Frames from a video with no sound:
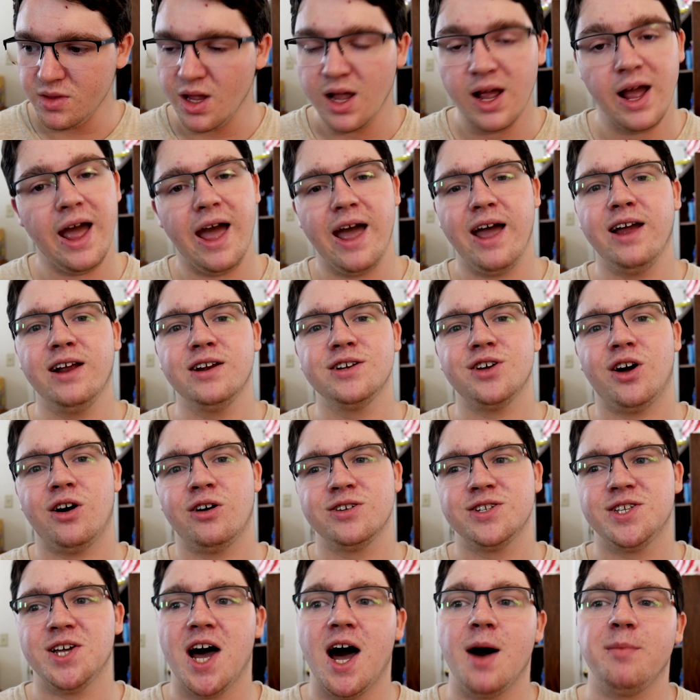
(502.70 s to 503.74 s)
And
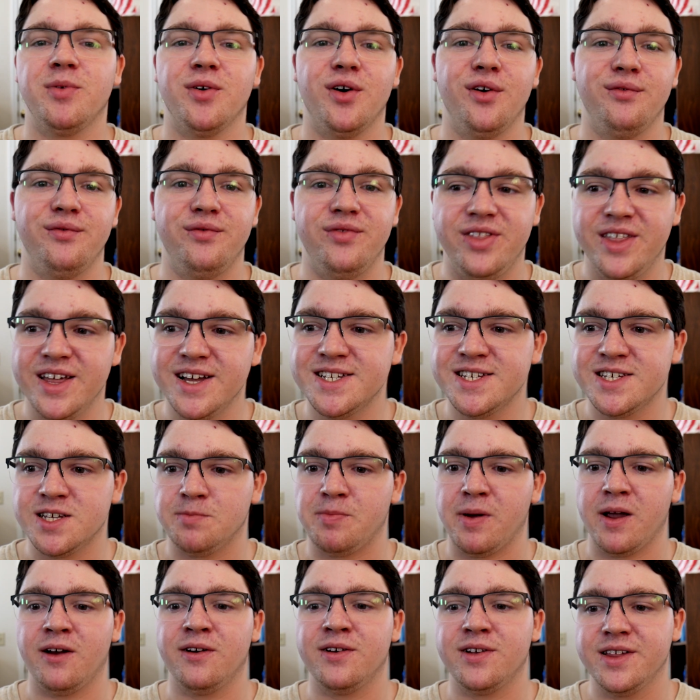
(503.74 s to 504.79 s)
on top of this,
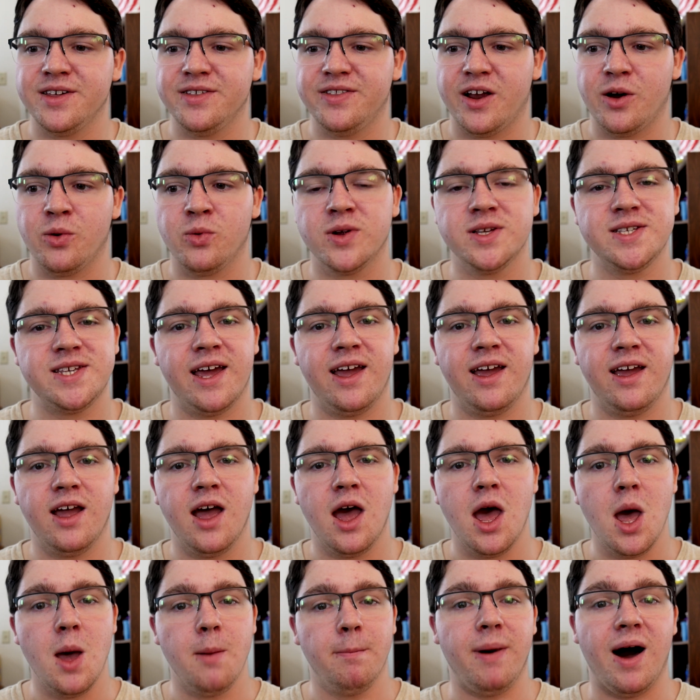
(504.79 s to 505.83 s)
apparently there was a
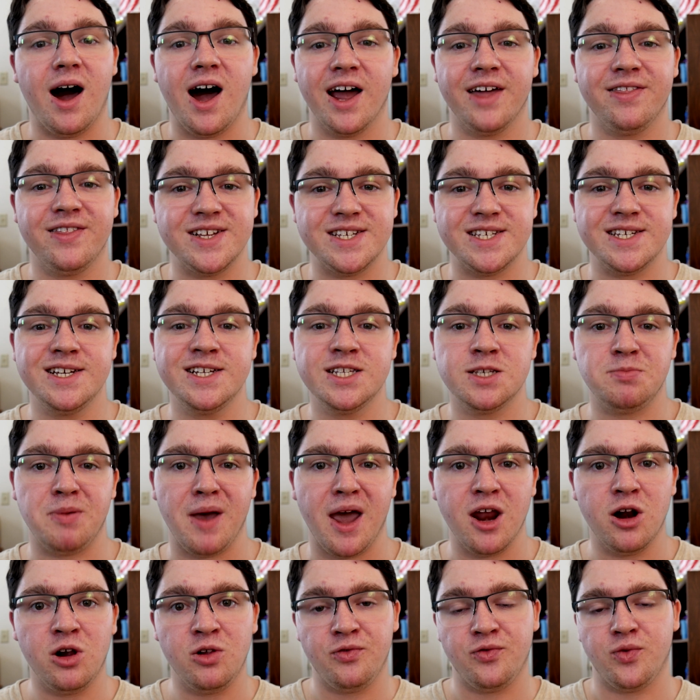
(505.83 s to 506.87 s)
behind-the-scenes
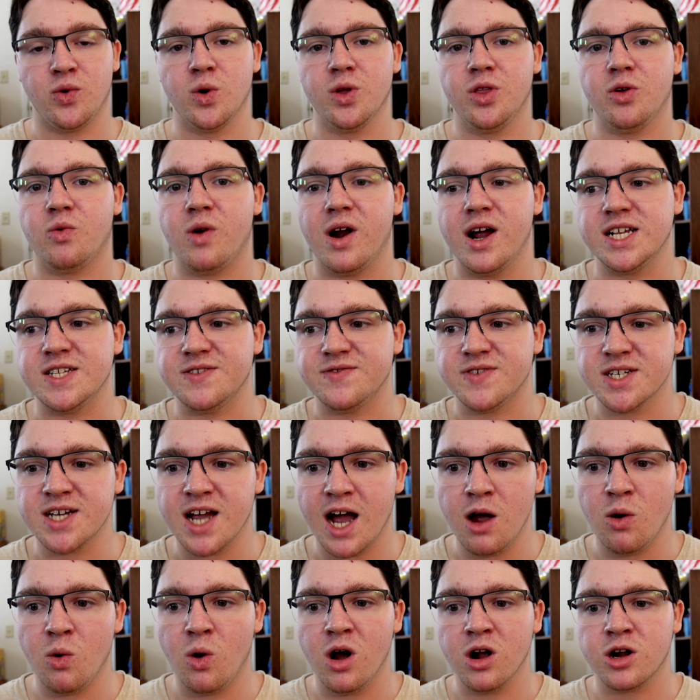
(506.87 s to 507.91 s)
panel for The Rise of
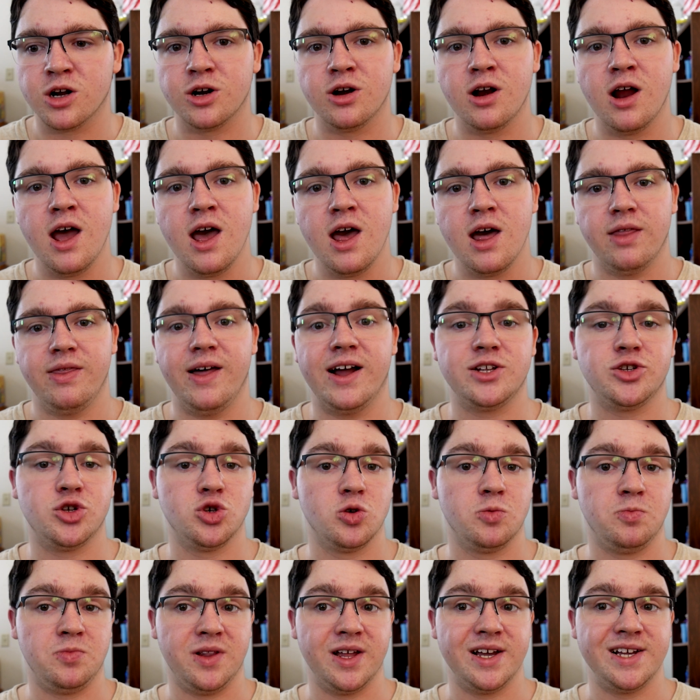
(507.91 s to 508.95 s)
Skywalker that
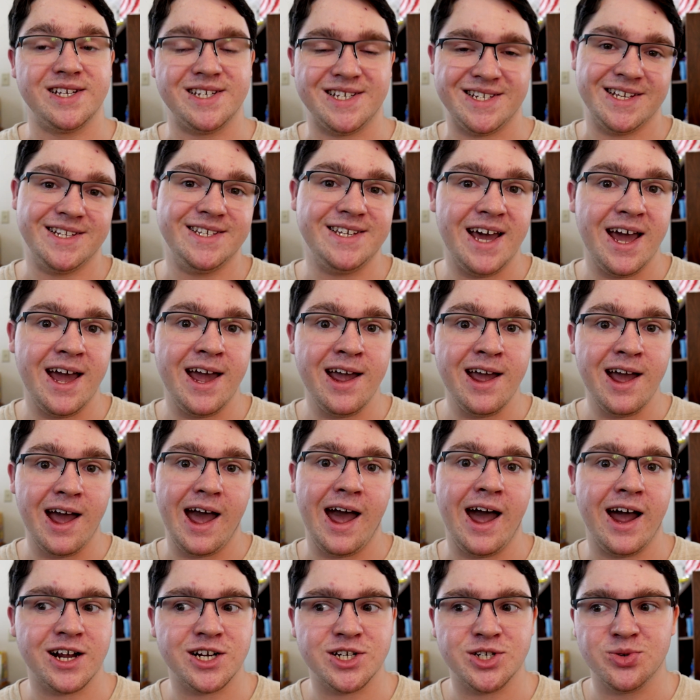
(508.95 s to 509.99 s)
took place today,
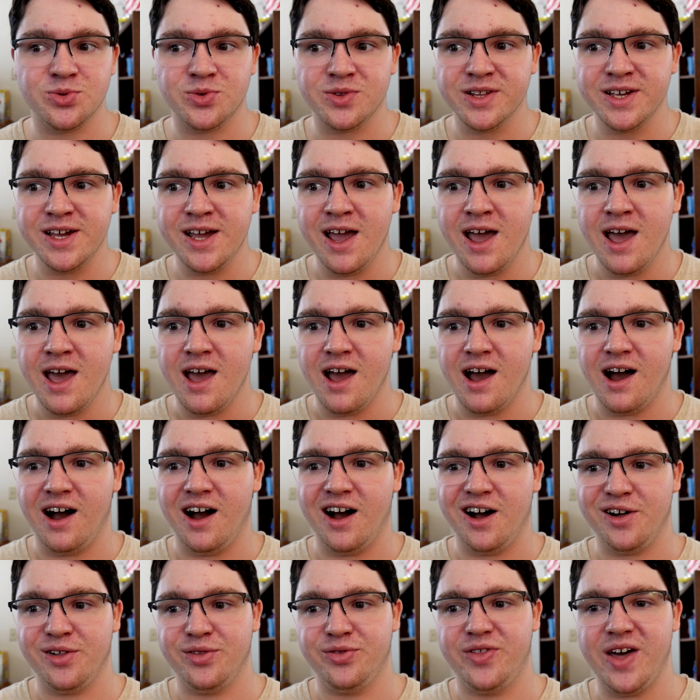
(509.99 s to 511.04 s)
actually,
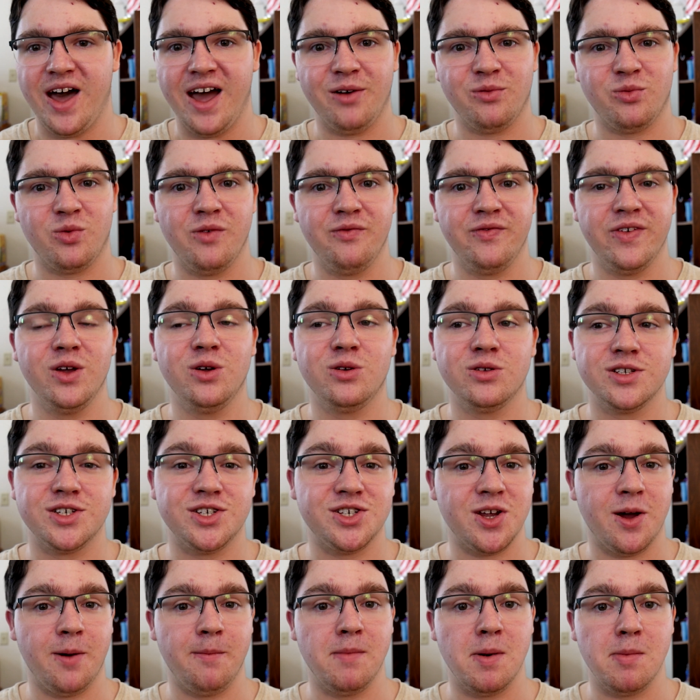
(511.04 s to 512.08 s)
that revealed
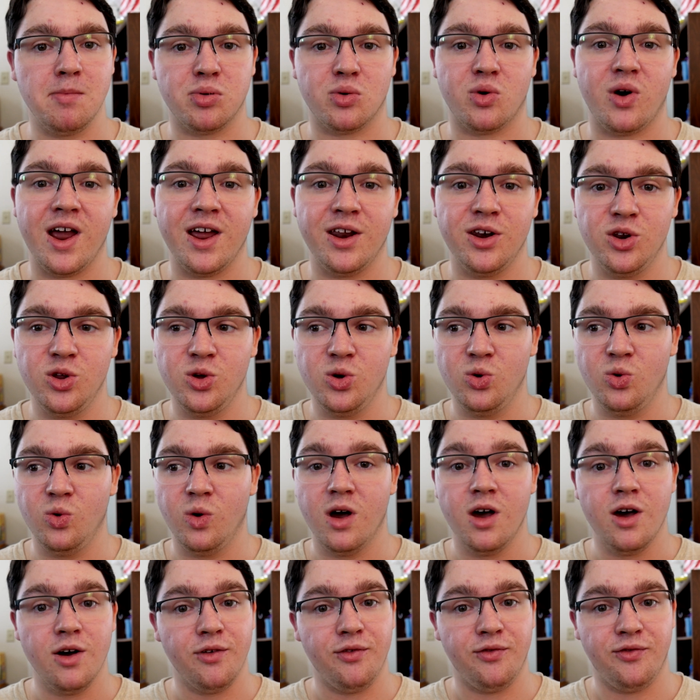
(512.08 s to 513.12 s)
some brand new
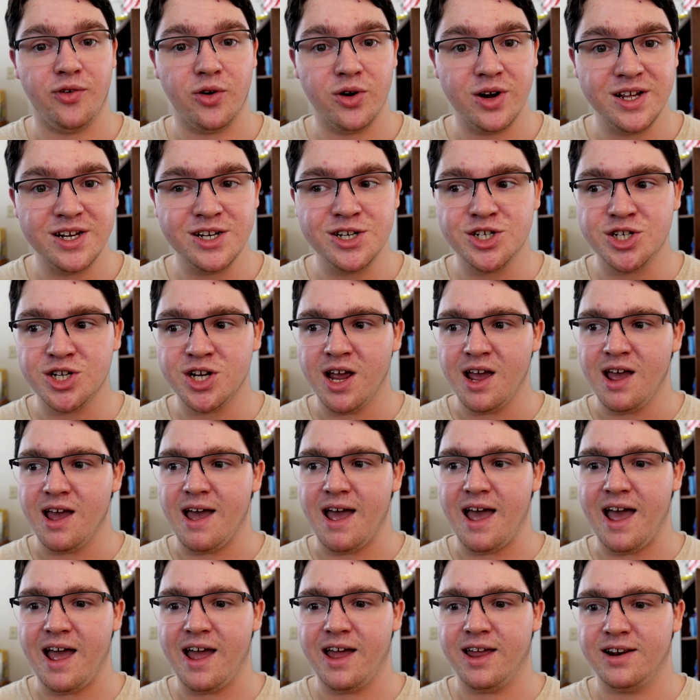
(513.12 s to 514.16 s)
footage.
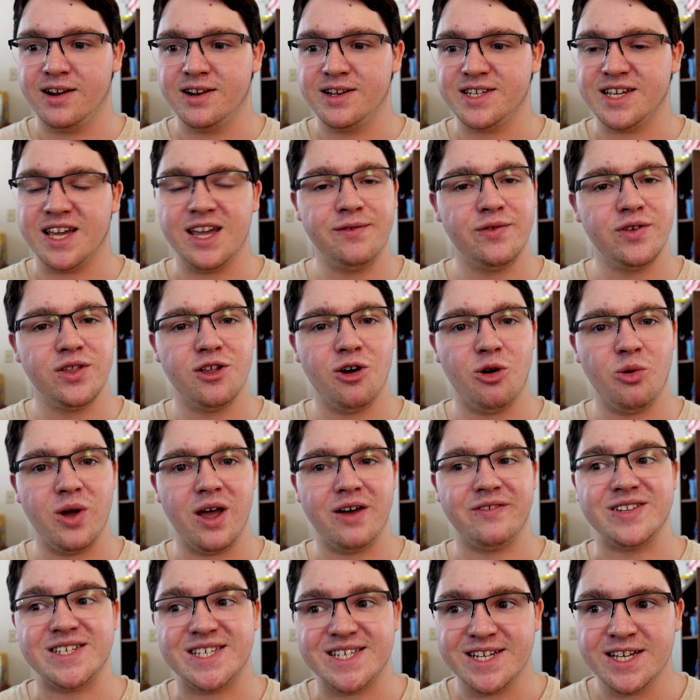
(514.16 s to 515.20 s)
And even though we
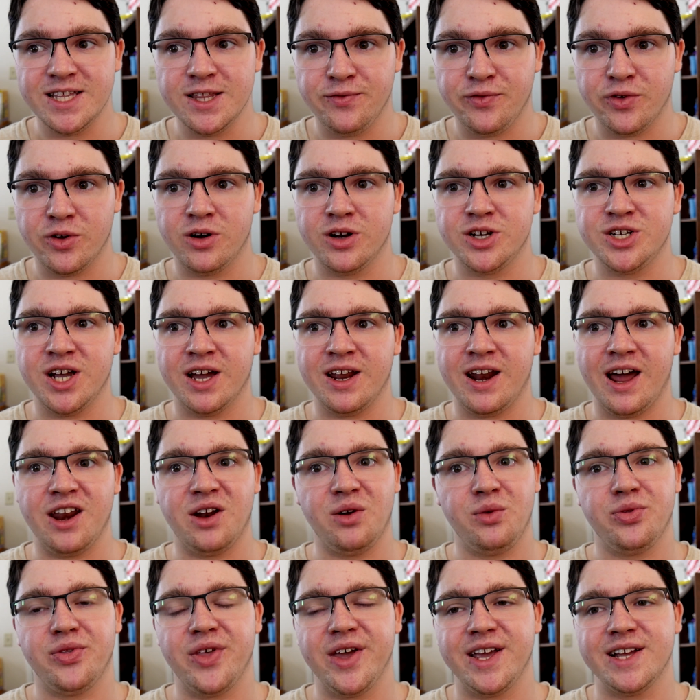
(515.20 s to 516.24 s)
haven't seen the footage yet, I
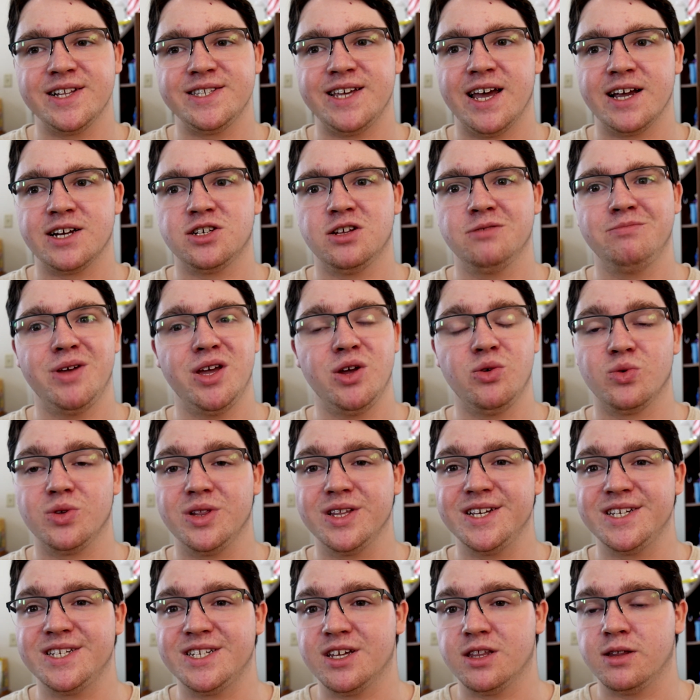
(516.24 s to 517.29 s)
don't think it's actually being
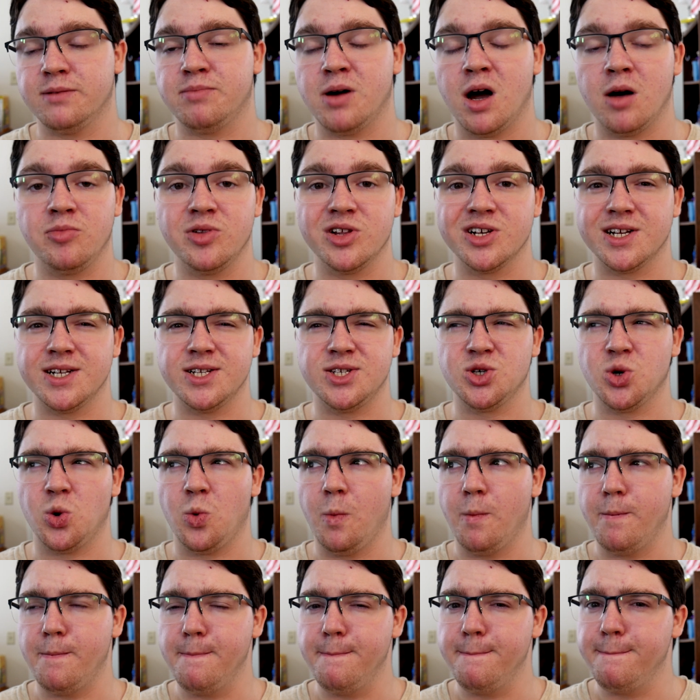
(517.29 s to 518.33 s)
released to the public until
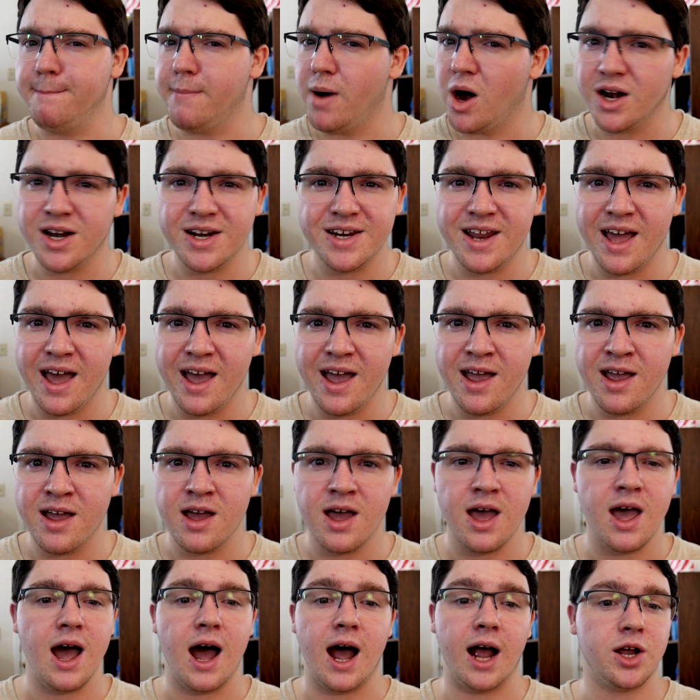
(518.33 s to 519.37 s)
Monday.
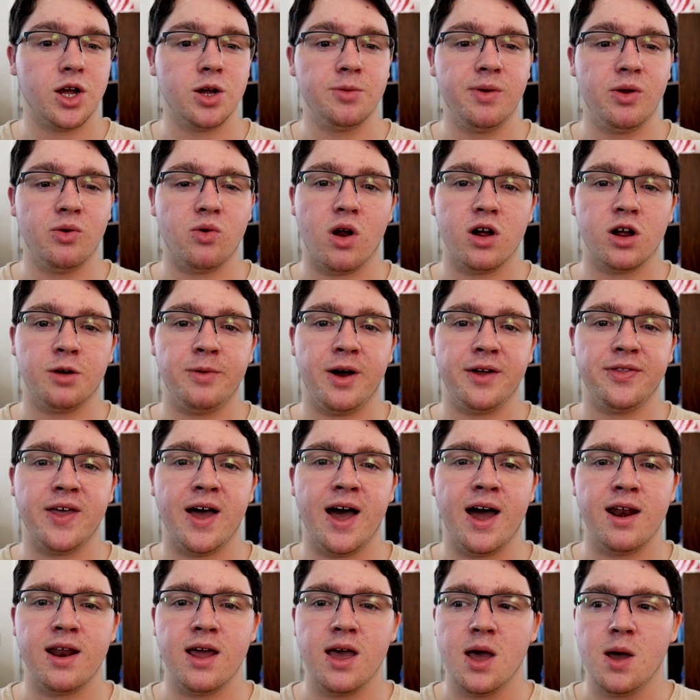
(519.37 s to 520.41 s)
I could be wrong about
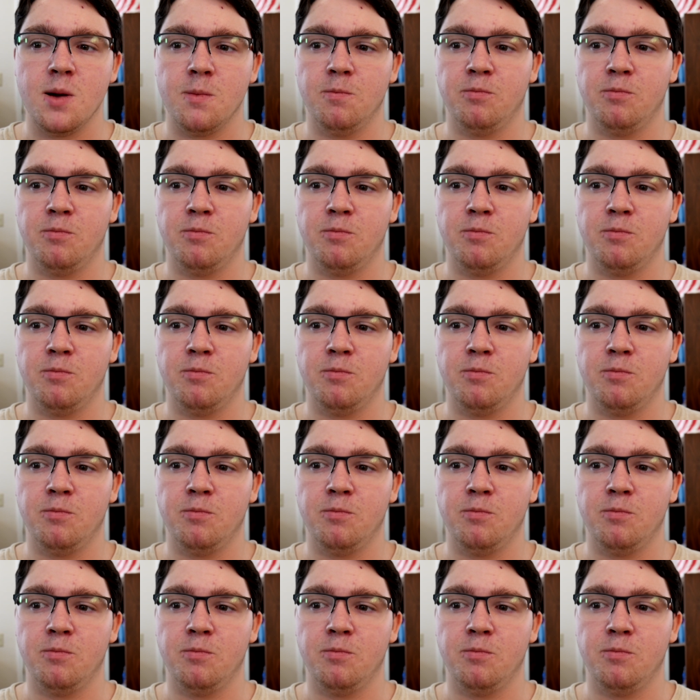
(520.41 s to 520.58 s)
that.